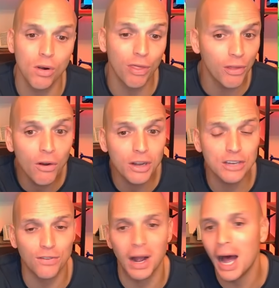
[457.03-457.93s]
So
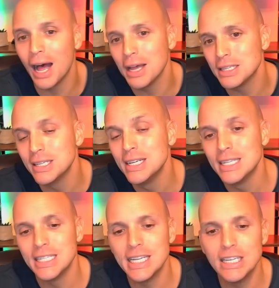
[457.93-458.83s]
30s for highs,
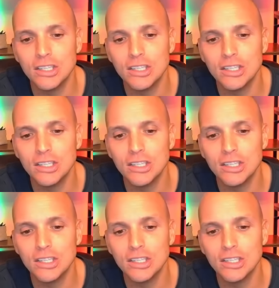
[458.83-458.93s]
teens